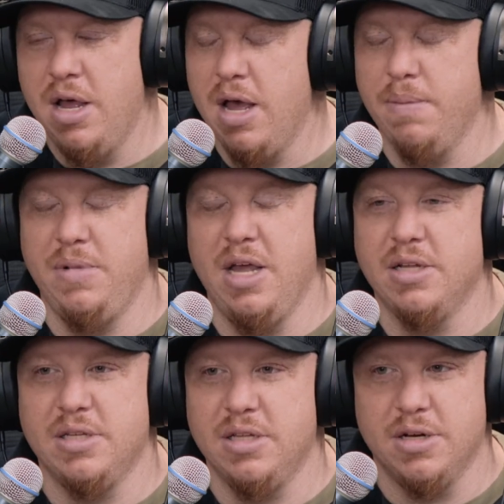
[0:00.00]
I'm
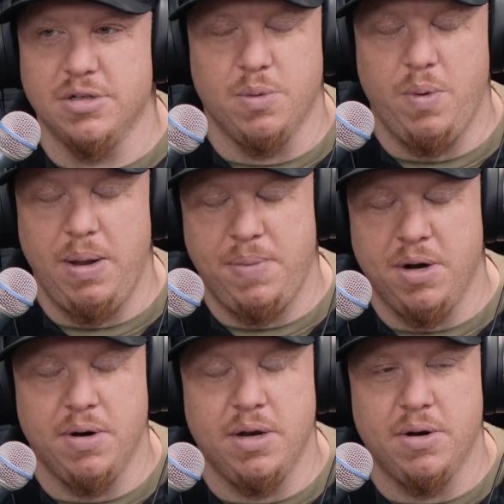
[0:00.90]
guessing there's a wait
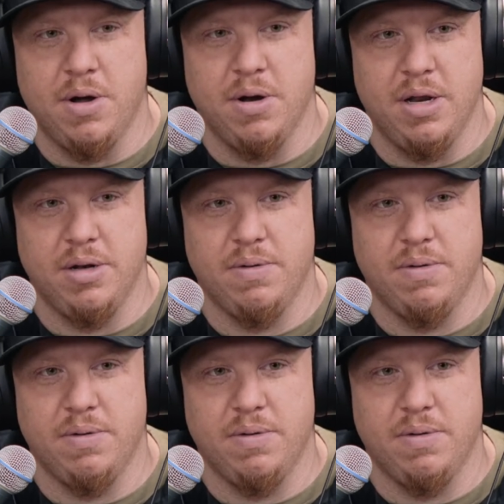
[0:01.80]
period on it,